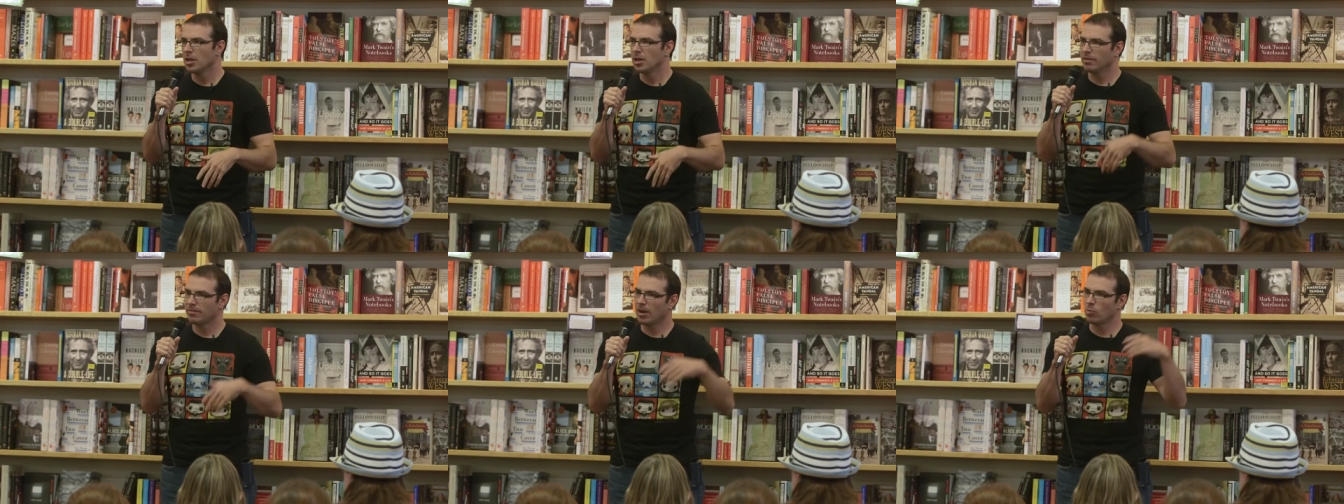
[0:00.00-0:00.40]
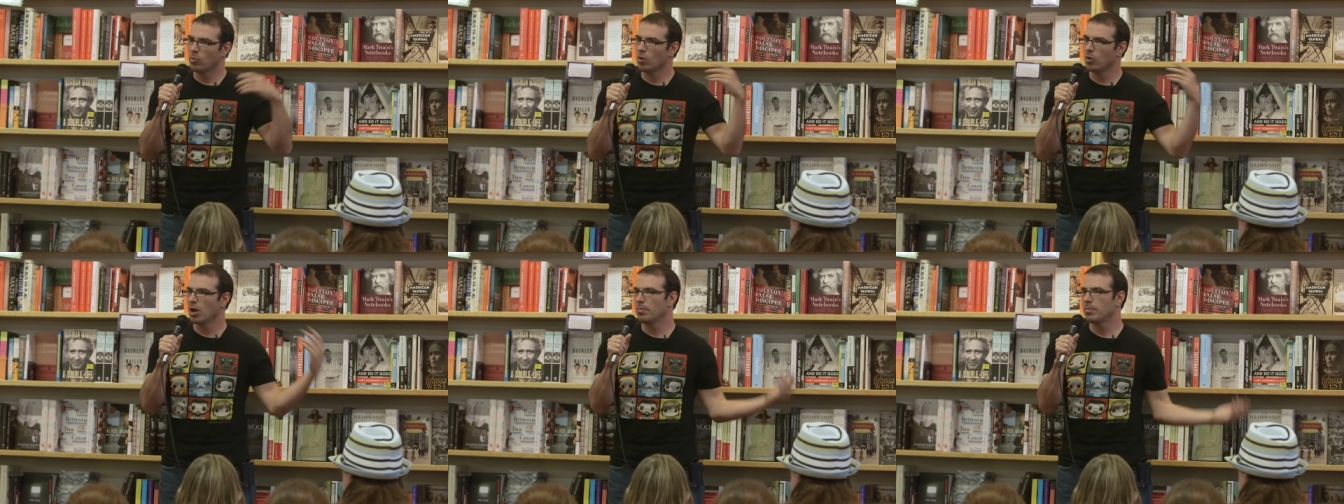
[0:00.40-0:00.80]
If I
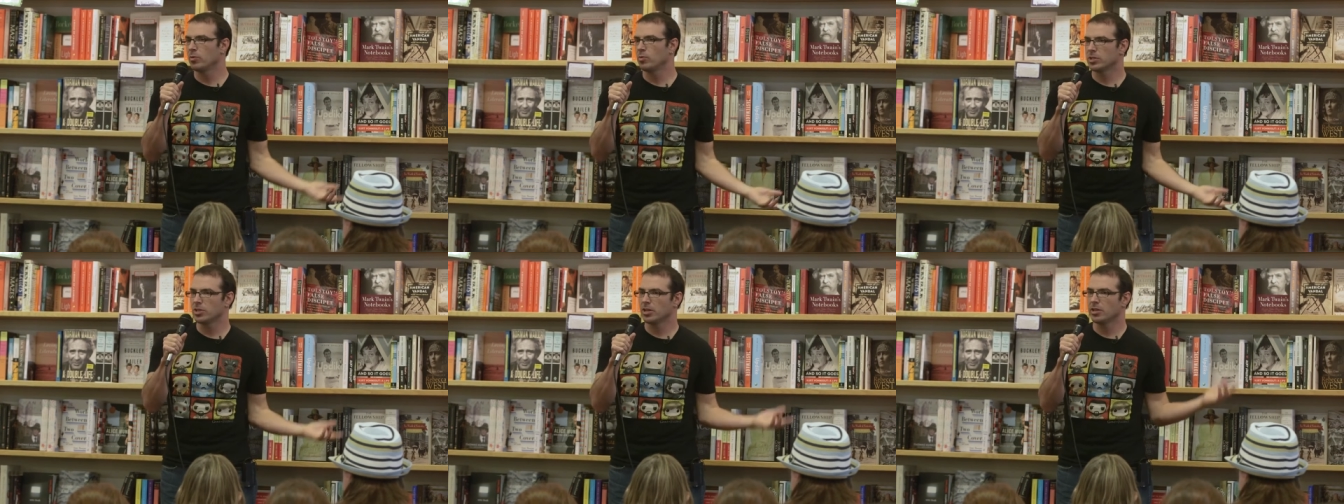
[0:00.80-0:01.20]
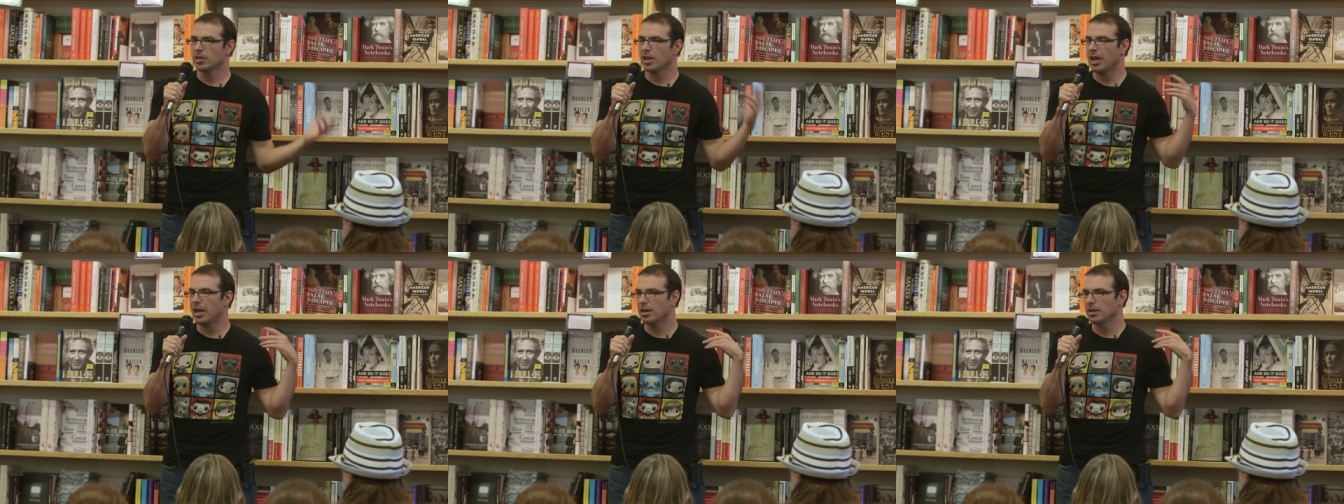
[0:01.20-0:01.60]
woke up and was
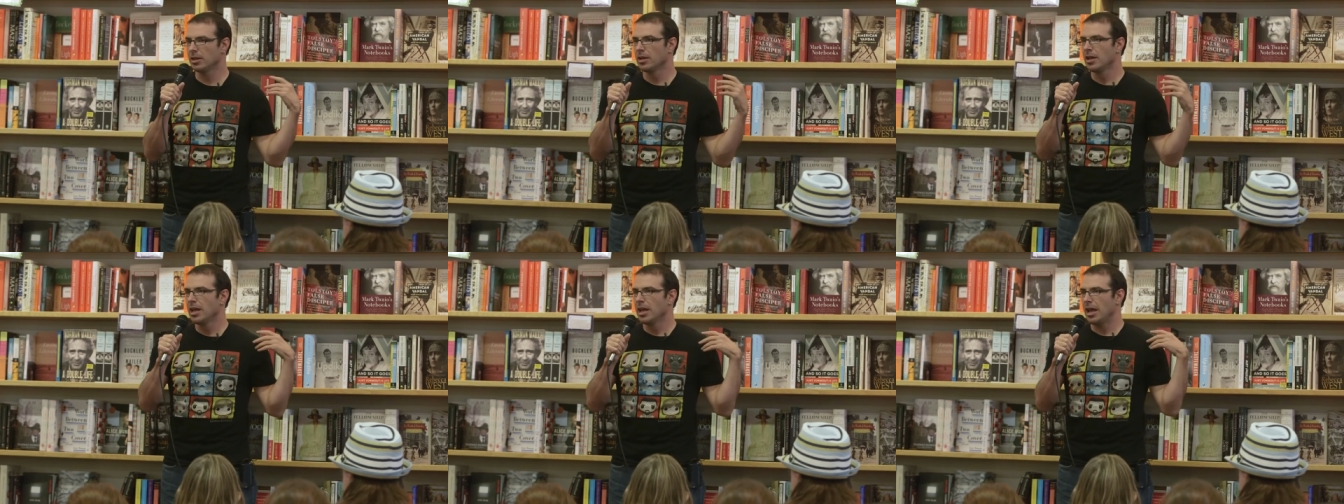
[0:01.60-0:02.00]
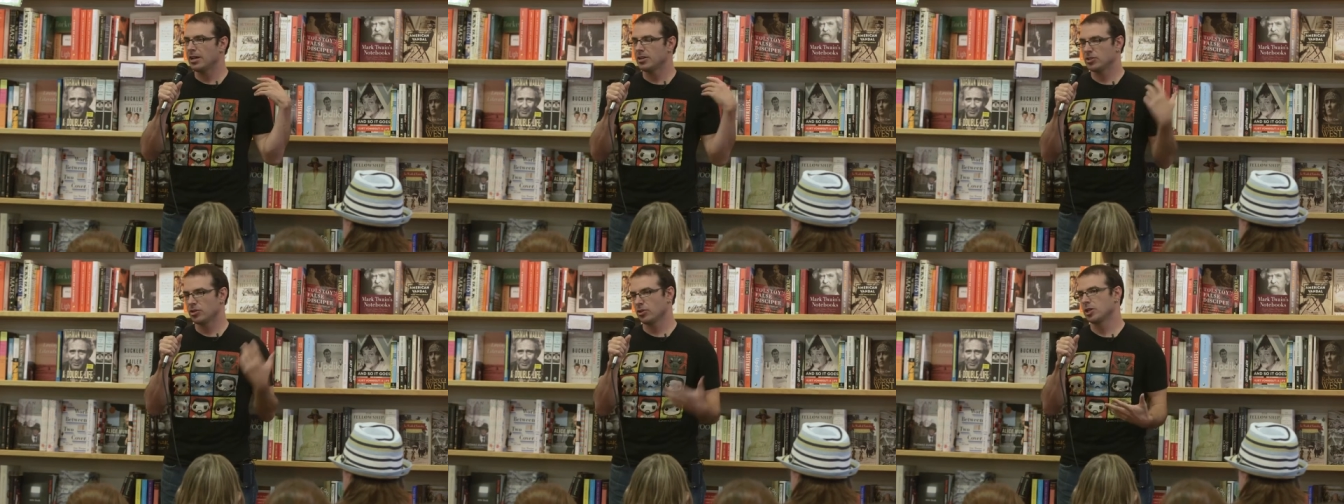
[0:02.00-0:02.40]
had a had
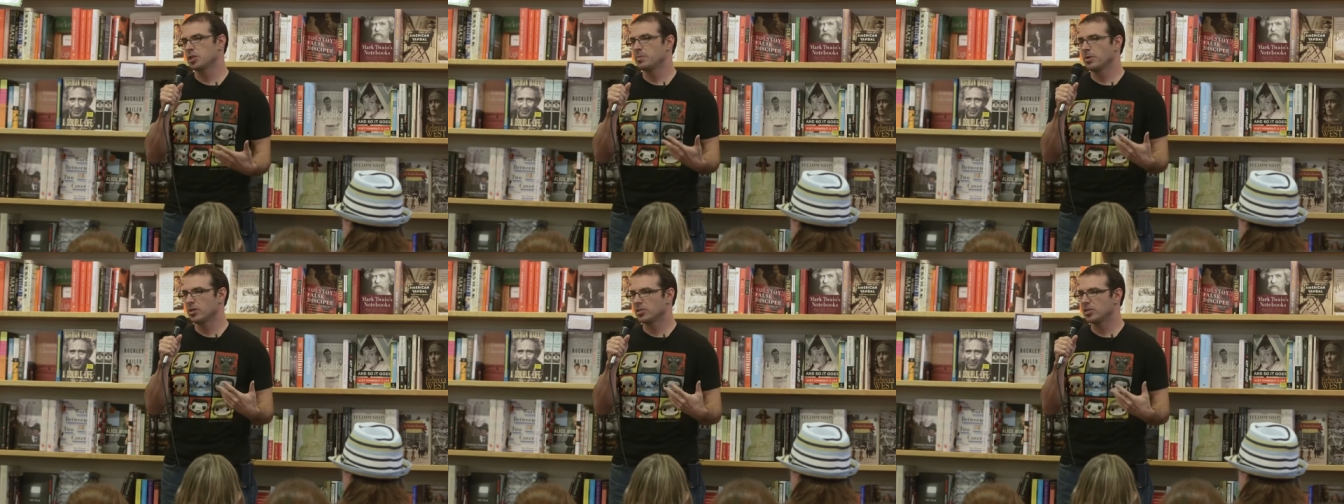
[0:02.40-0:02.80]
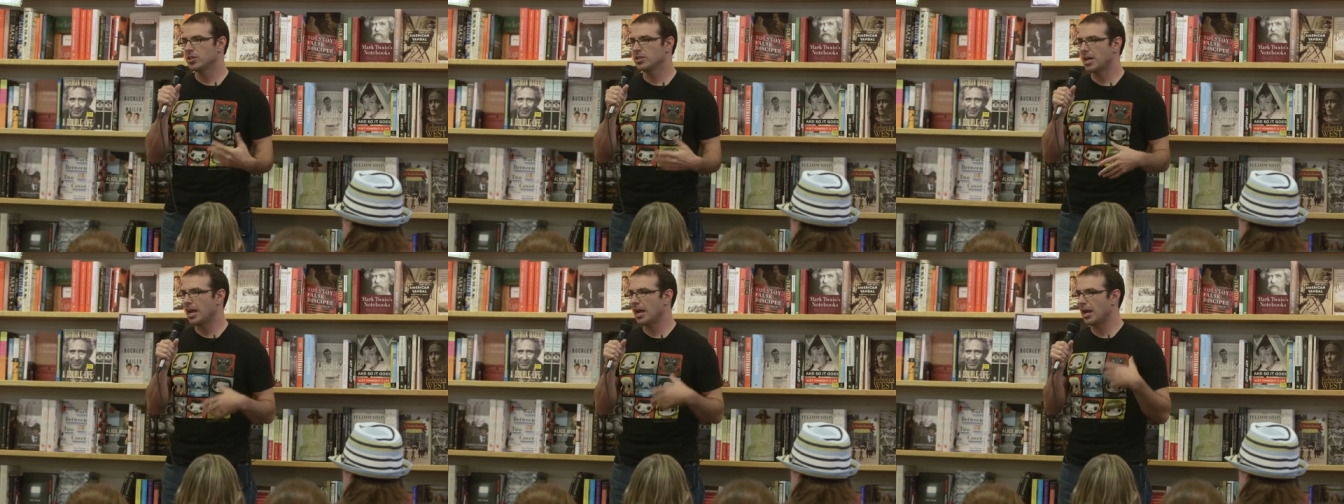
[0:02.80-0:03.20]
a certain experience
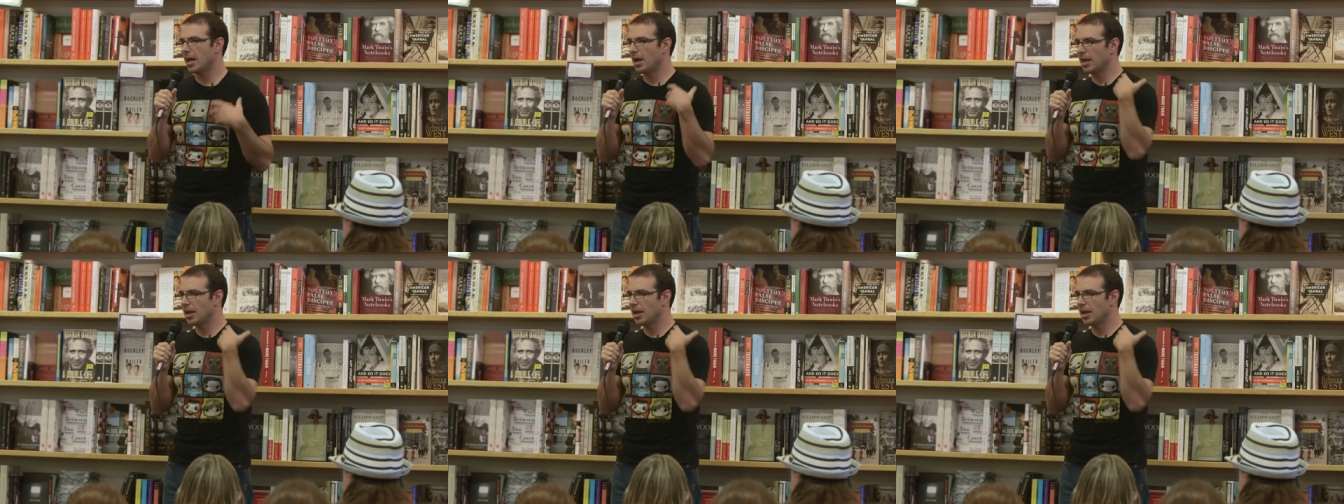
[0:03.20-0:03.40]
today,